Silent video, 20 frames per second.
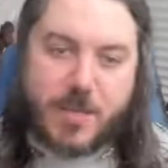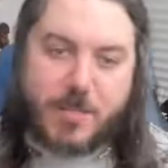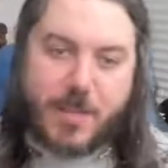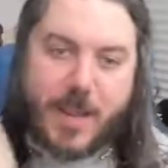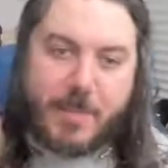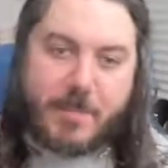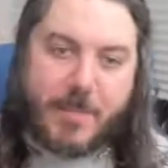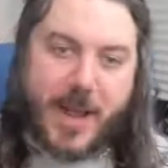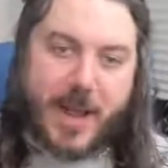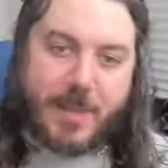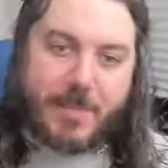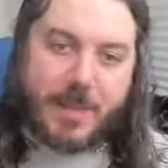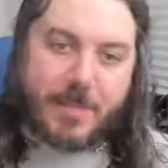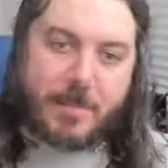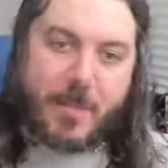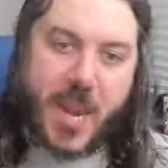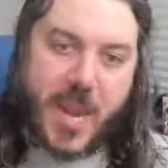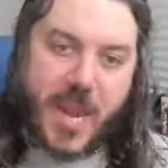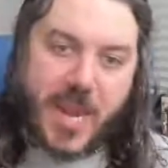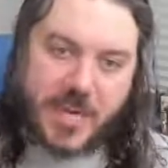by Bobby
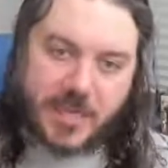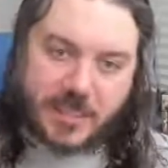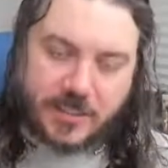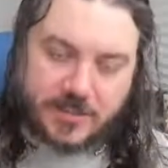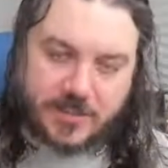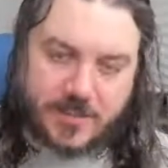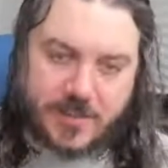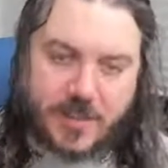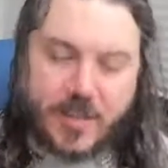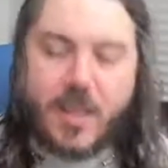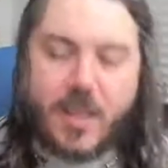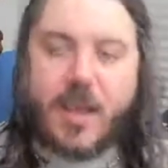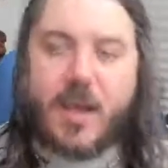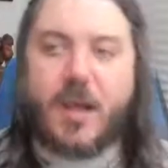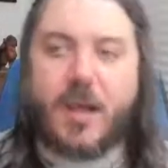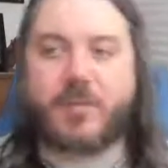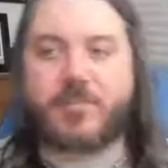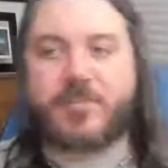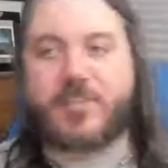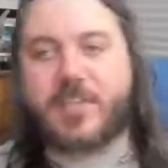B
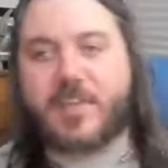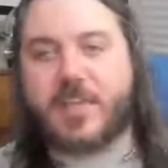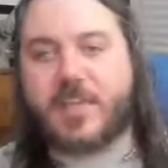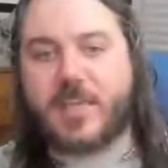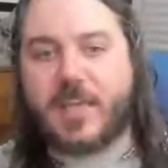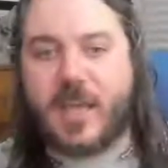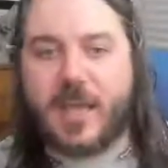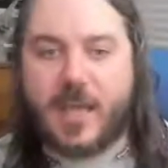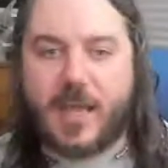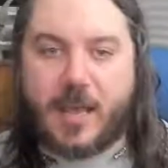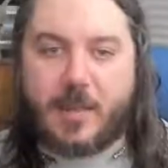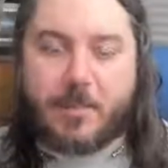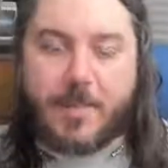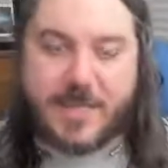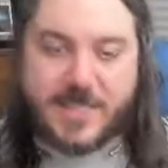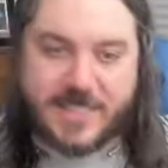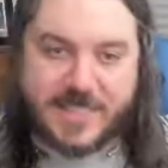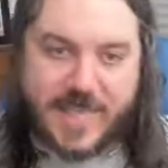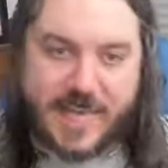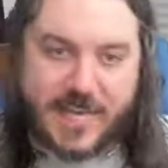of the
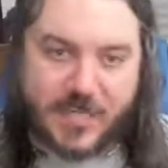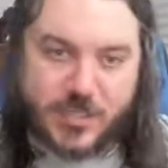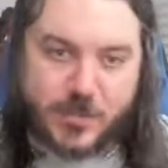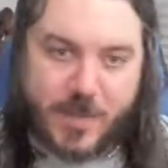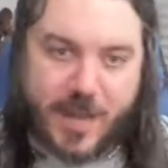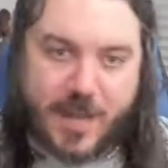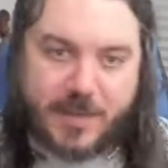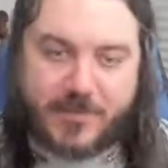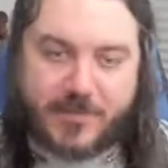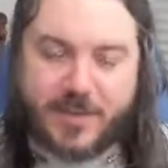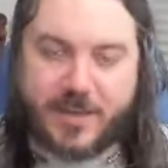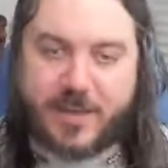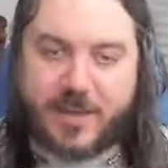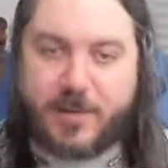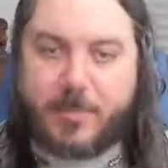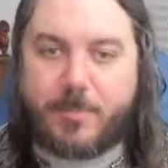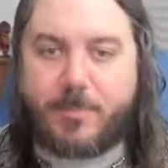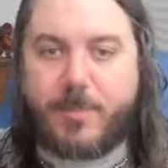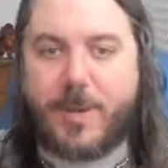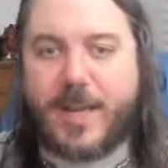Mustache
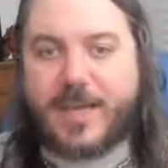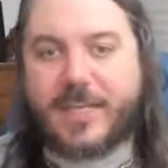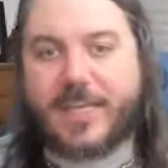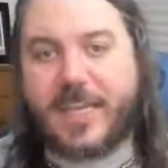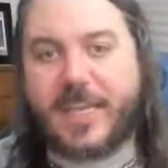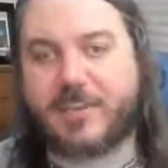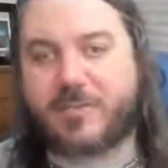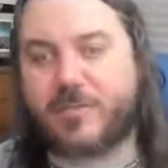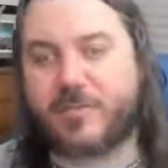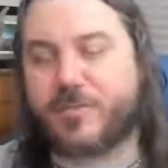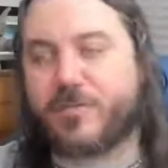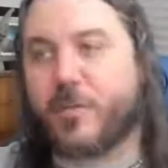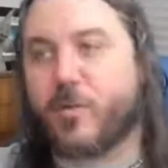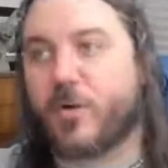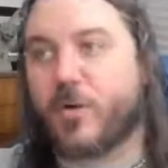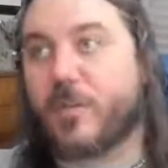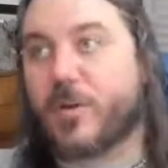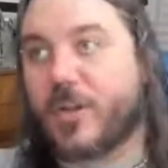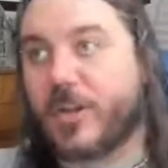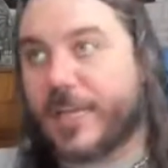Mafia podcast,
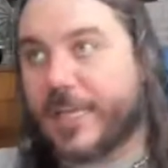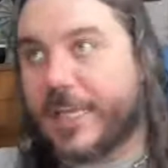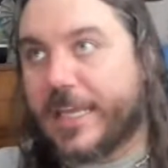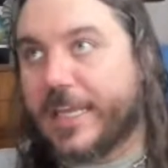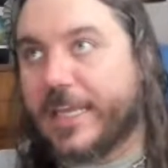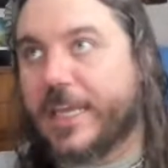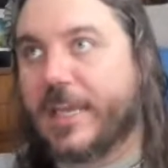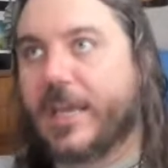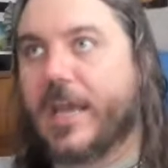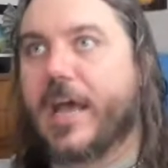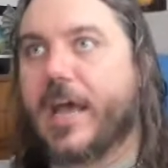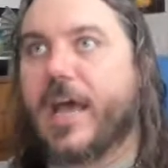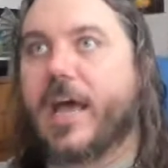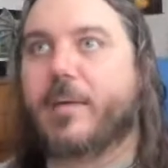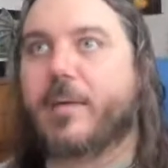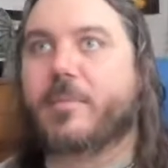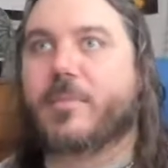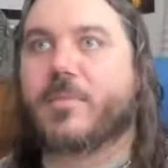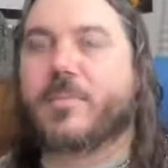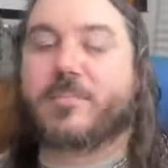formerly
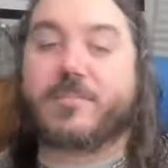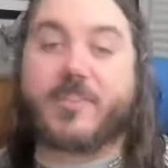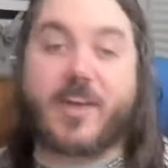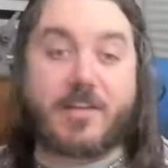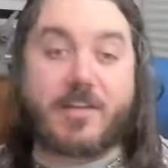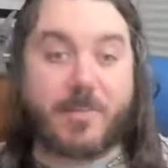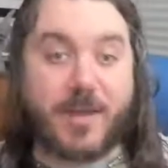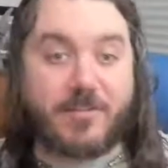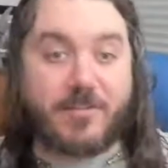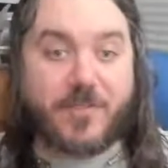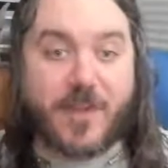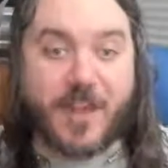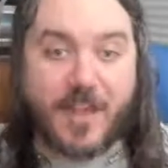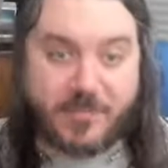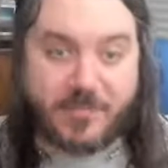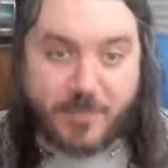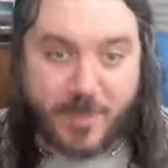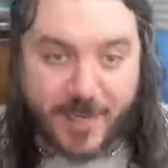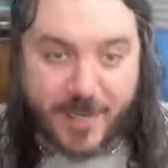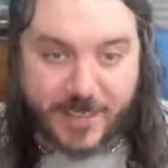the
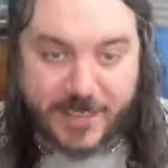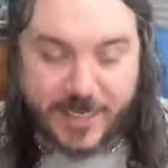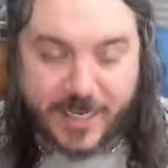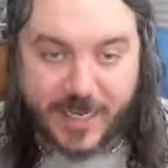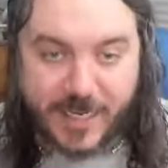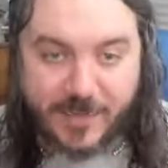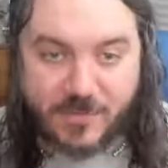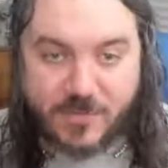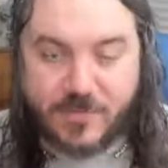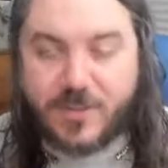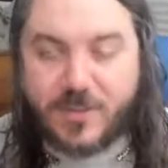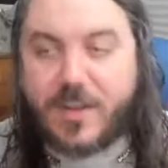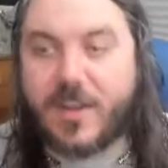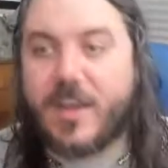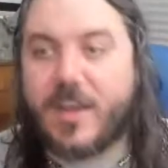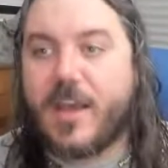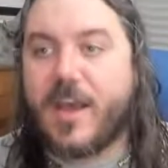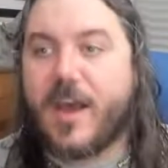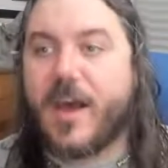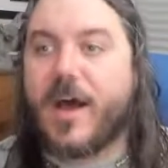5x5 podcast.
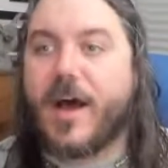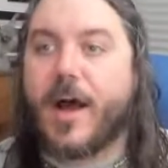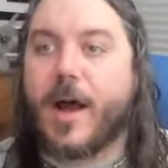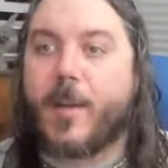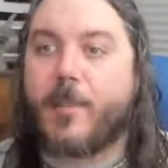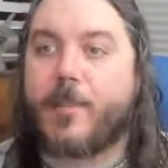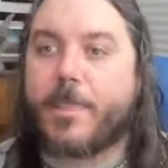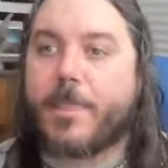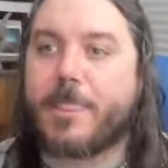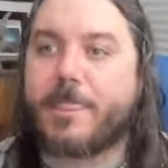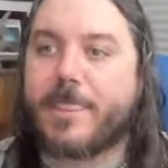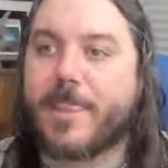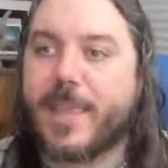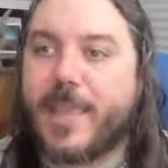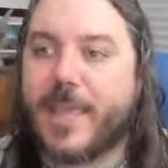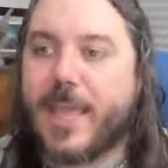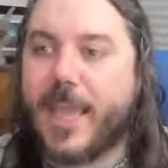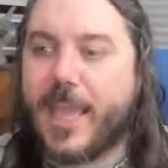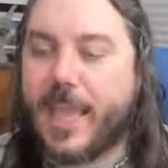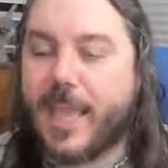
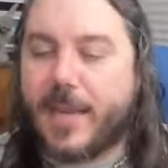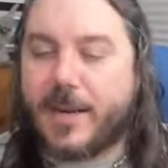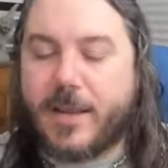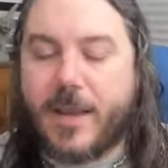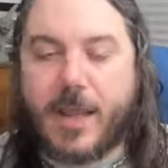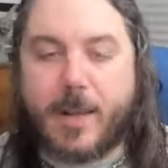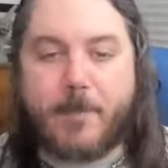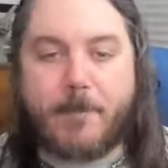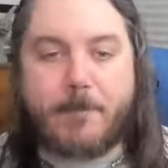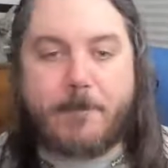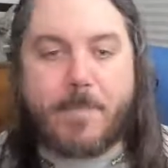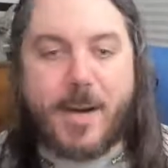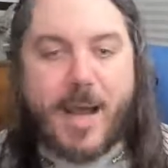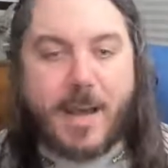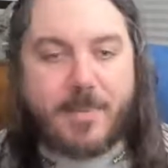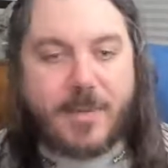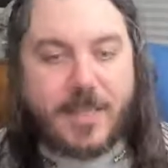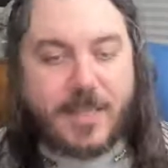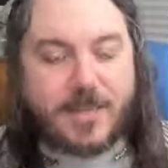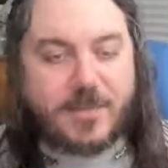And
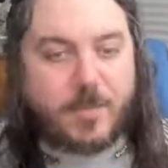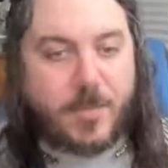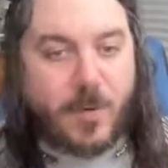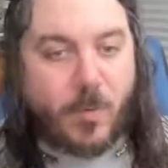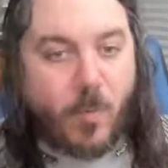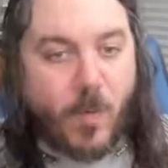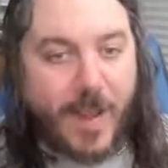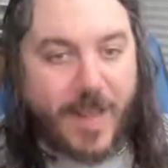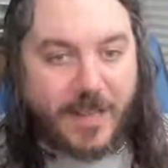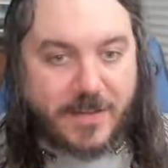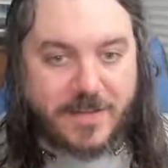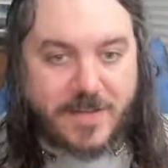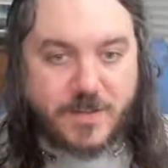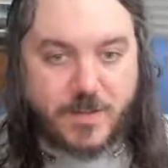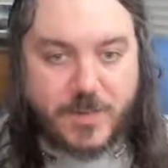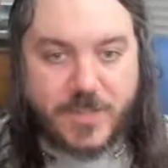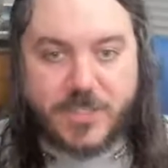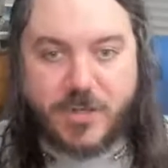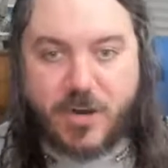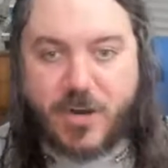Bobby, it's been a while since
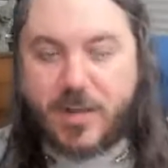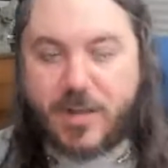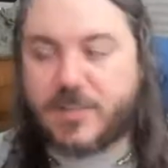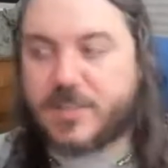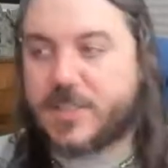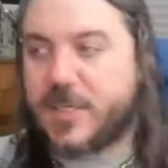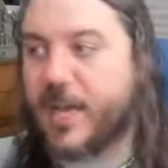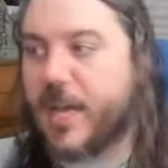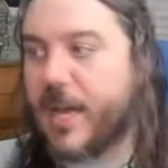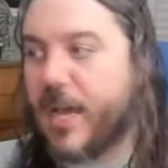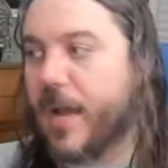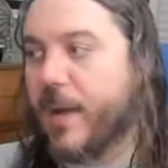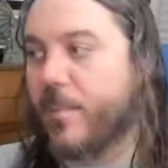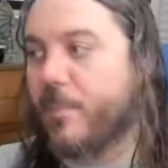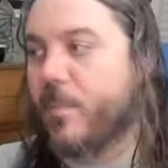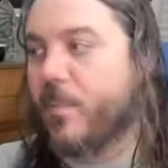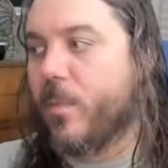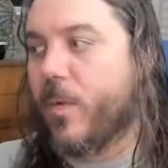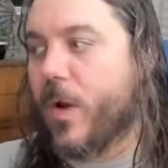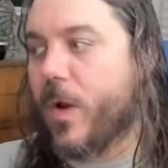we talked.
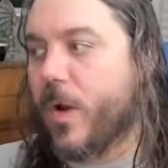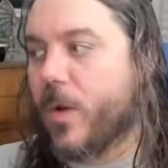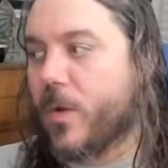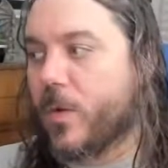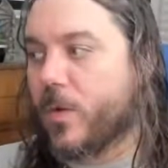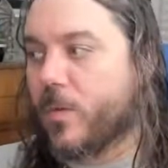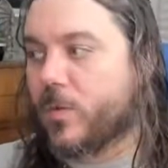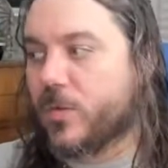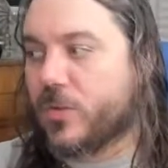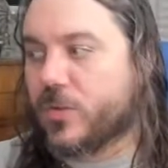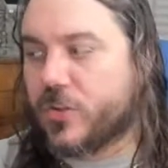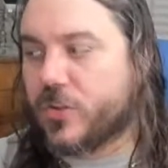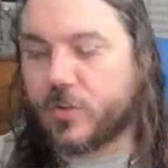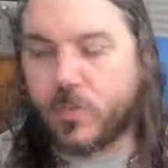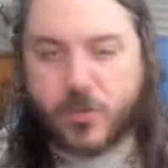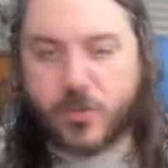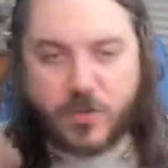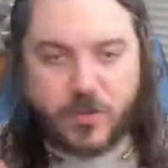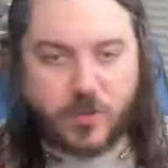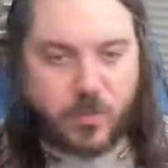Do
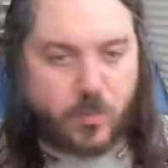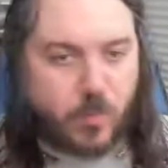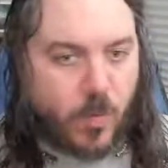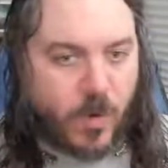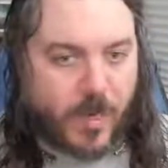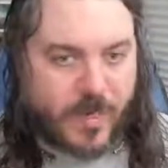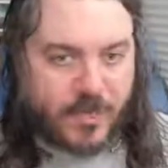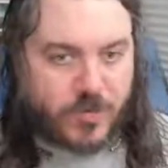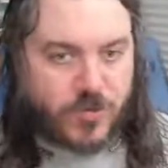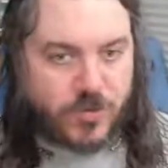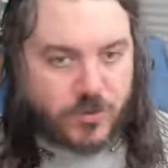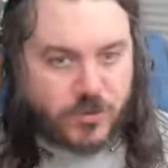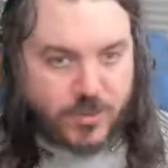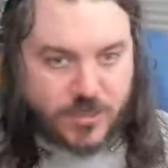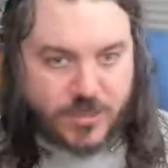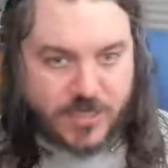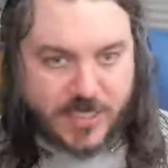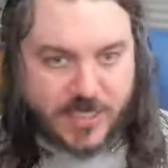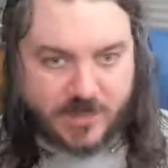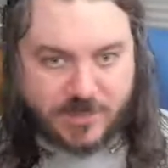you want to introduce
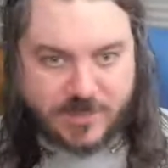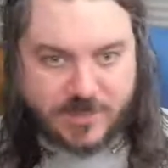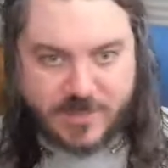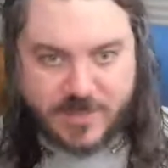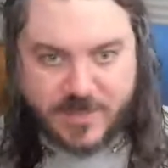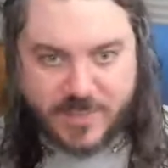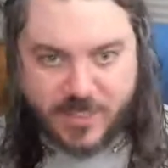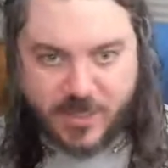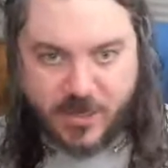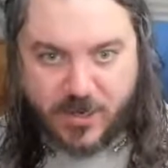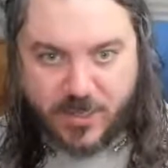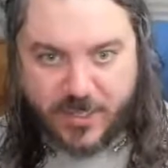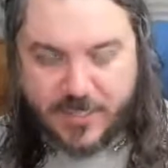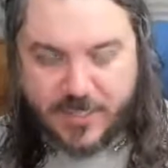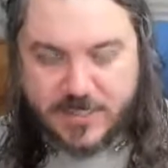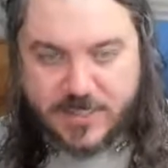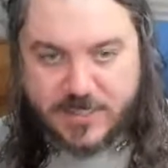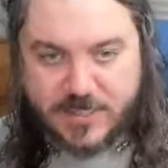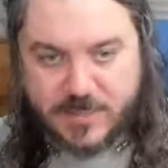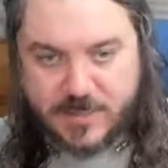yourselves to the audience?